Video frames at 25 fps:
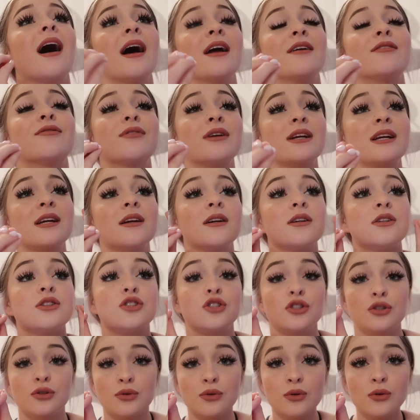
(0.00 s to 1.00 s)
I freaking
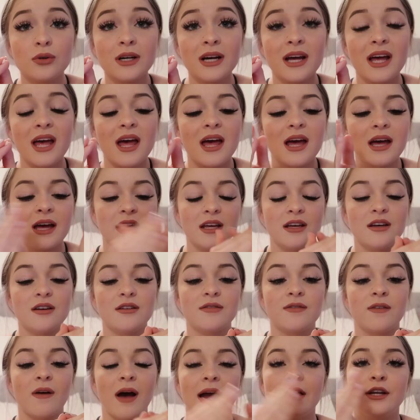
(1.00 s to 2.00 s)
do
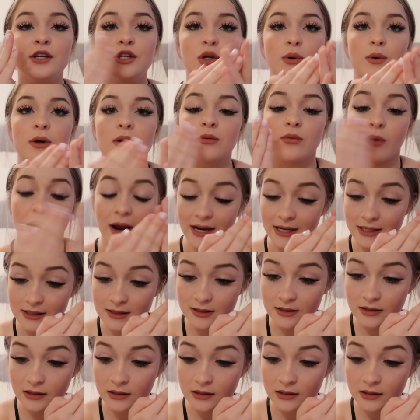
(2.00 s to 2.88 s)
if I do it right.